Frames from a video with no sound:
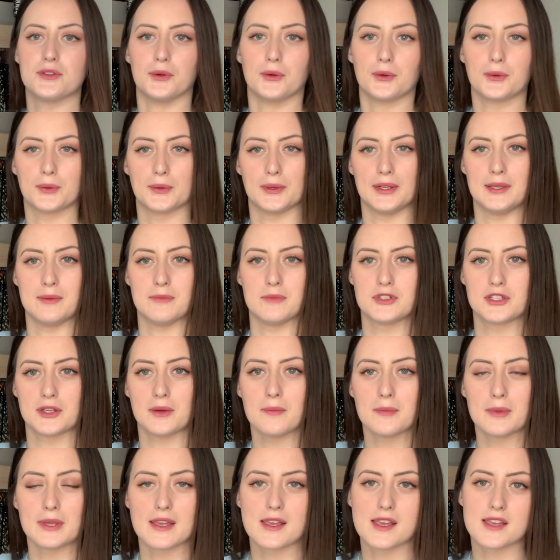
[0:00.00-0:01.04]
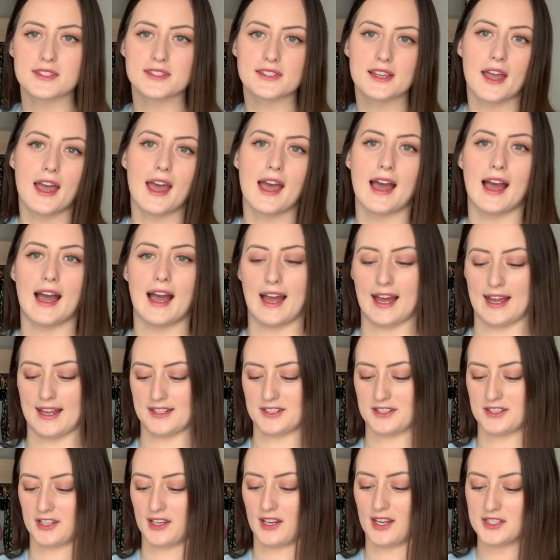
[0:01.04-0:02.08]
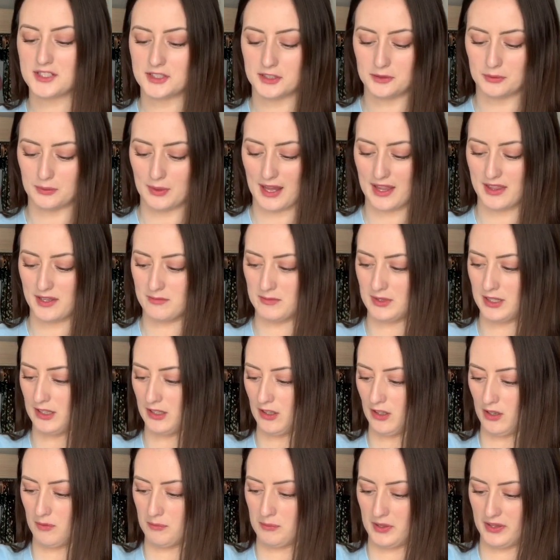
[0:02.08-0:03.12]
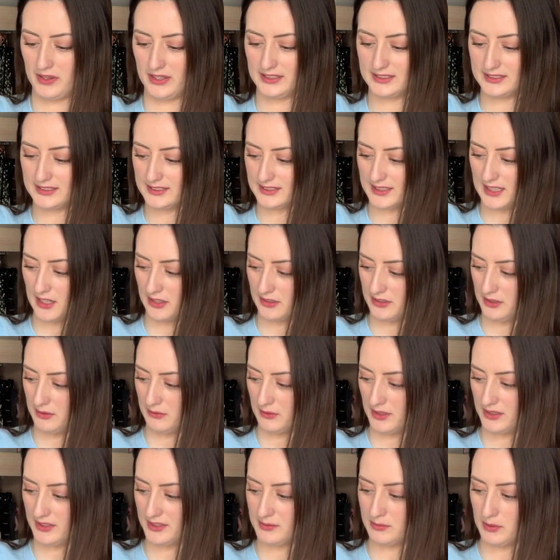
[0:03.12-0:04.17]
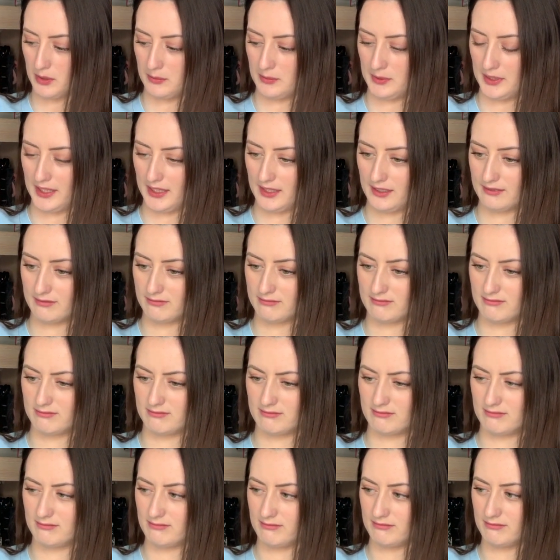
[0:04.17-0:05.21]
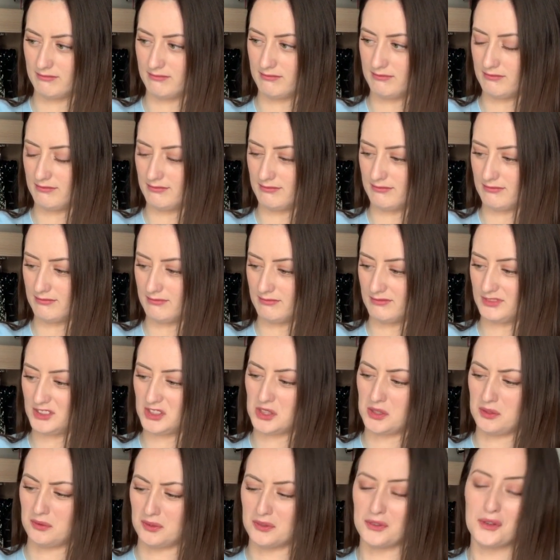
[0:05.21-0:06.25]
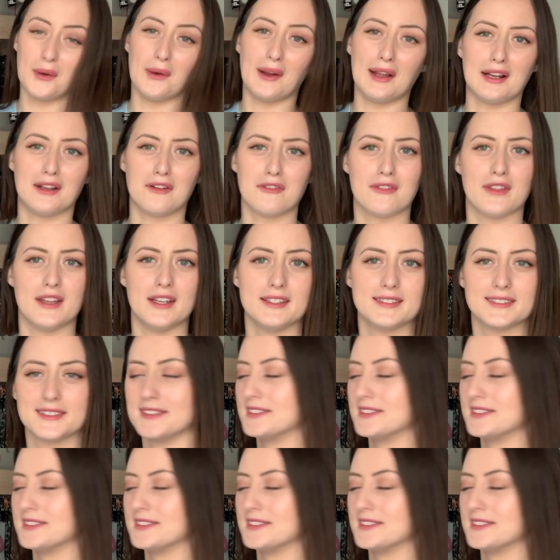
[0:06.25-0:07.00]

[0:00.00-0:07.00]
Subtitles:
or cream jumpers and I do wear them a lot, but this is the only one that's probably, you know what, no, I love this,